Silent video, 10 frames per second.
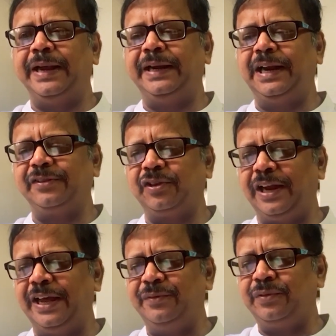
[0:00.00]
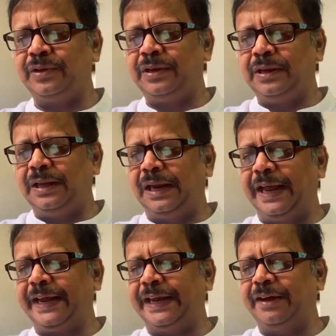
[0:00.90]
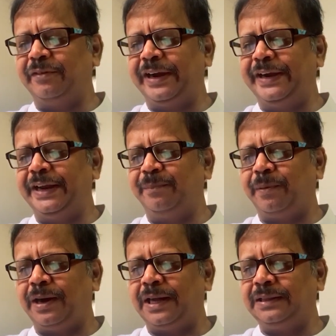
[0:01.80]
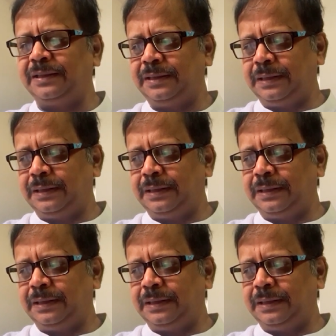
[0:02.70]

Endless life, like a never-ending path